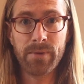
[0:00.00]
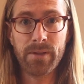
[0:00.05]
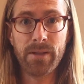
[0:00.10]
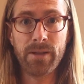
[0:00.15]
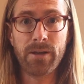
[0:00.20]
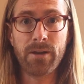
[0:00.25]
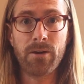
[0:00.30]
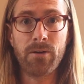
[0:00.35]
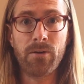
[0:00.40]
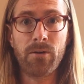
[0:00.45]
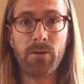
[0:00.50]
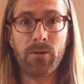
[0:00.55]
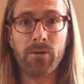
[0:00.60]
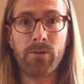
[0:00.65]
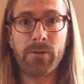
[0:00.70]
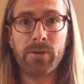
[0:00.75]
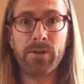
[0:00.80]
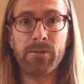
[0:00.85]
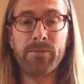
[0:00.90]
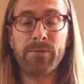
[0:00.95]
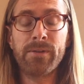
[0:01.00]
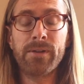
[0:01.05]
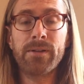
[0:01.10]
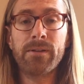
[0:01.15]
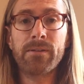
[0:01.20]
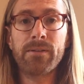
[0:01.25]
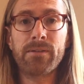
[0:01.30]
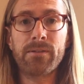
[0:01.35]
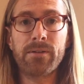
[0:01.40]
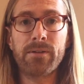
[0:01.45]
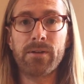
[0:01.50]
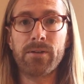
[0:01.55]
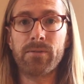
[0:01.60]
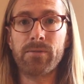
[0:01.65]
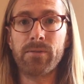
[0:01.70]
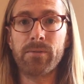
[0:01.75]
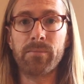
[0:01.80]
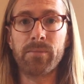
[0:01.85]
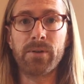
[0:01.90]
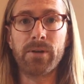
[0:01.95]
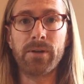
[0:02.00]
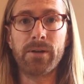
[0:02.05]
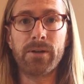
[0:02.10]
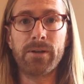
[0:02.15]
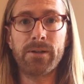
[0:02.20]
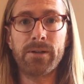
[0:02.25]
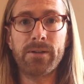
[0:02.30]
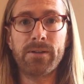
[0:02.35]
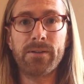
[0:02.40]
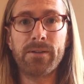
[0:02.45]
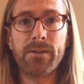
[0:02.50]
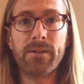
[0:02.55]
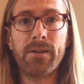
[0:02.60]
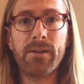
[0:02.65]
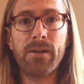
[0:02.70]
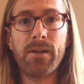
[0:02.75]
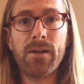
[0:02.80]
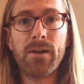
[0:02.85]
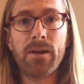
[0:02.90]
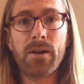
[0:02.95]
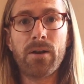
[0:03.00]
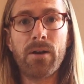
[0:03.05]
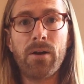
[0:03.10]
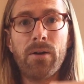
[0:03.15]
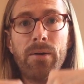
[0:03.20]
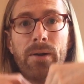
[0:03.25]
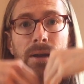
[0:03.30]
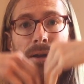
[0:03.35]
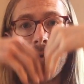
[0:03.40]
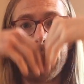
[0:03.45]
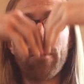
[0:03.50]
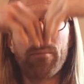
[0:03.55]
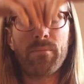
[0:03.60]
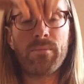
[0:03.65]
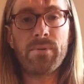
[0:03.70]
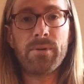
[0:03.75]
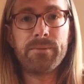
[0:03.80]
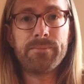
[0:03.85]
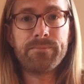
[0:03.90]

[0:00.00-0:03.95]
like our aura field starts from the heart, going up,